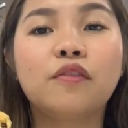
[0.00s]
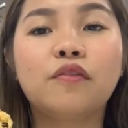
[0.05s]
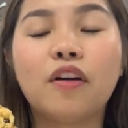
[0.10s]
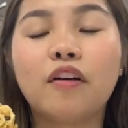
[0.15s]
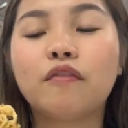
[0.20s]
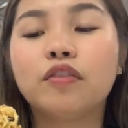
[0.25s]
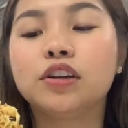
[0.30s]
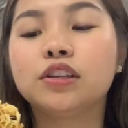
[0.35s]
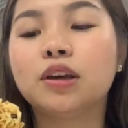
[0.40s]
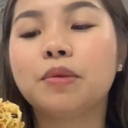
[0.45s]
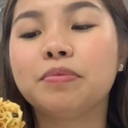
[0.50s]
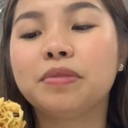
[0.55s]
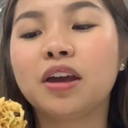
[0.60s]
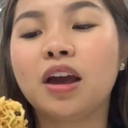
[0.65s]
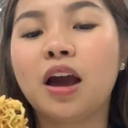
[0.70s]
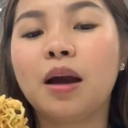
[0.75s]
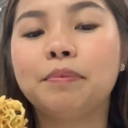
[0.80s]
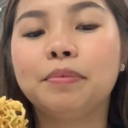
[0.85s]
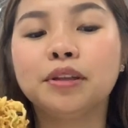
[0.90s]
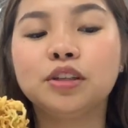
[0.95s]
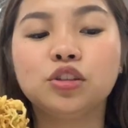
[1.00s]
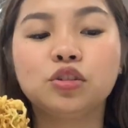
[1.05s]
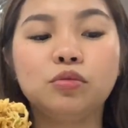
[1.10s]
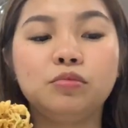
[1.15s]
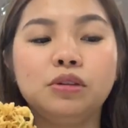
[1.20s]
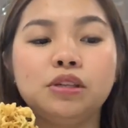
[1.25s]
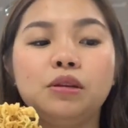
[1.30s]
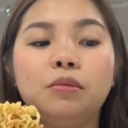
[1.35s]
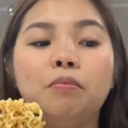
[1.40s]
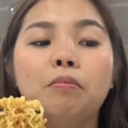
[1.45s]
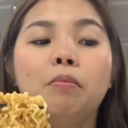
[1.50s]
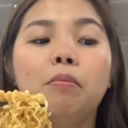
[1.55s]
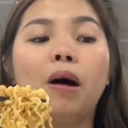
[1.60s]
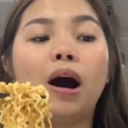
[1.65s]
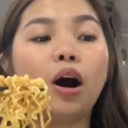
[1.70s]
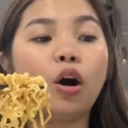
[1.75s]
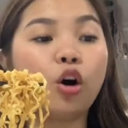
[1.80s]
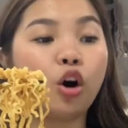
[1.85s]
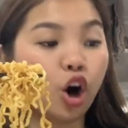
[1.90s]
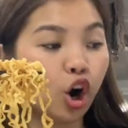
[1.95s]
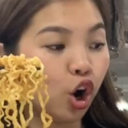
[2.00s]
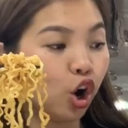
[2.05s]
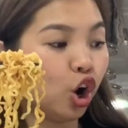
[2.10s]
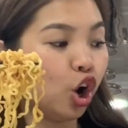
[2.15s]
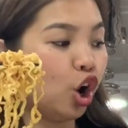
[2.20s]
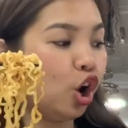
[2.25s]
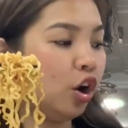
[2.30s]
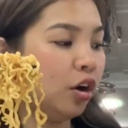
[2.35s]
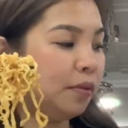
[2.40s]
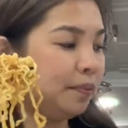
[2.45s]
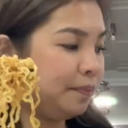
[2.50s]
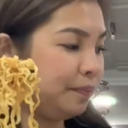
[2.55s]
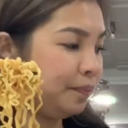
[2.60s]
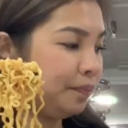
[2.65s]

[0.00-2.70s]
if ever something happens to me. Sing bak. Oh!